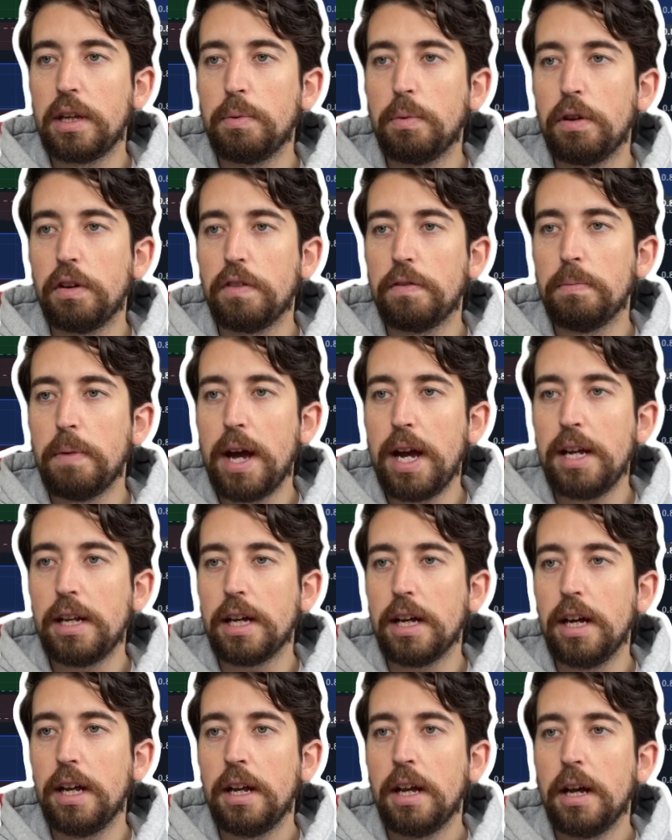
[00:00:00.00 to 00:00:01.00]
have made
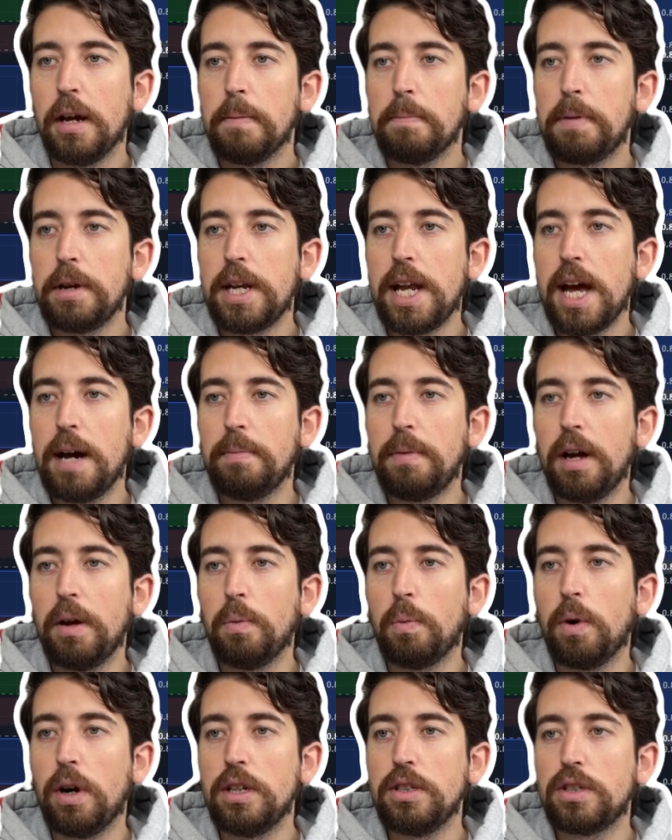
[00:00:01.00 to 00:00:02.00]
it, but now my
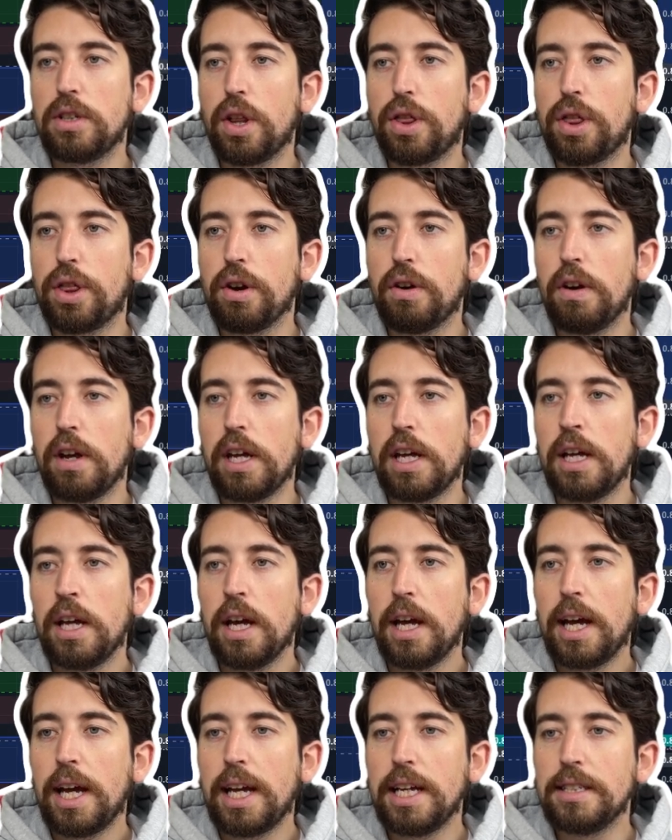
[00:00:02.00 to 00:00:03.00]
1 to 3
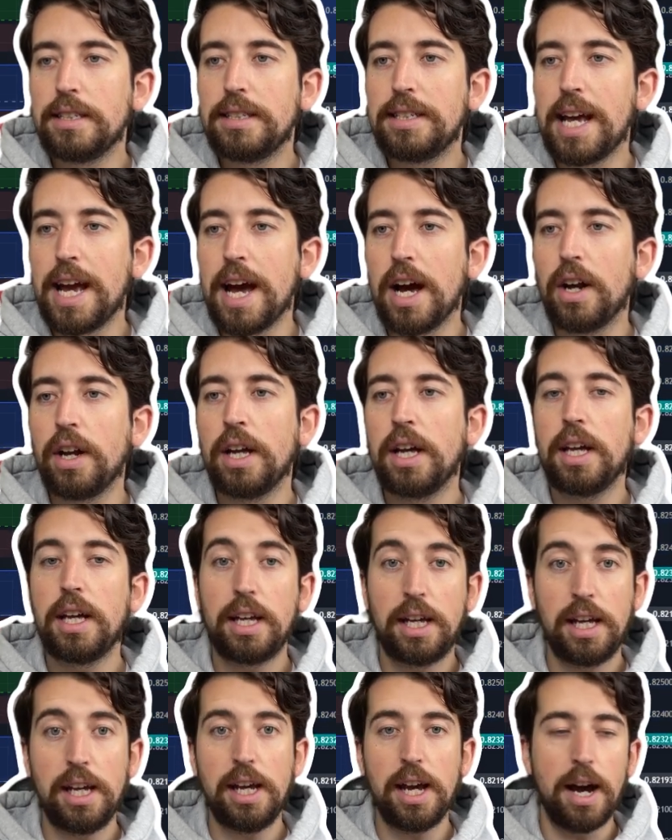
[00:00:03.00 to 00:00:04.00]
is down
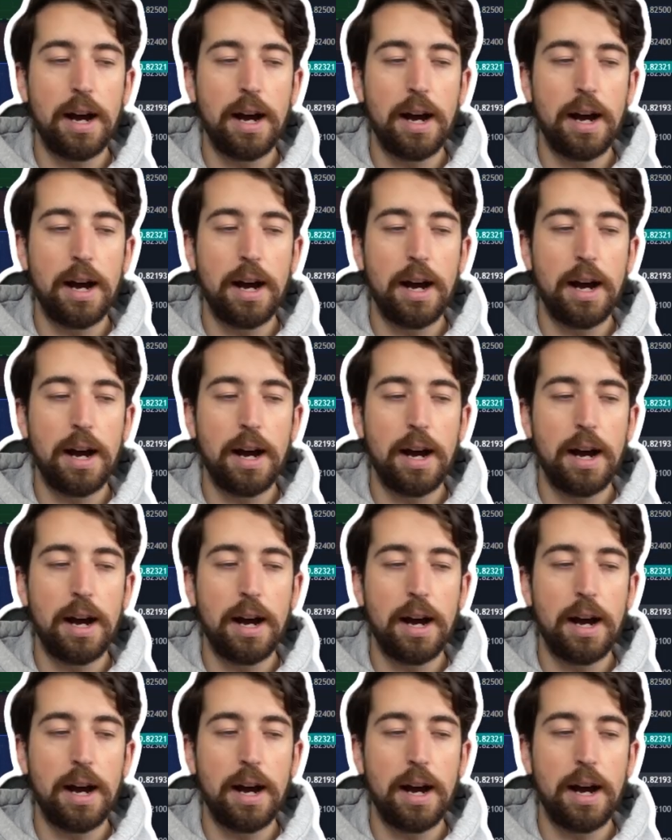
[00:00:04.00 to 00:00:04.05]
here.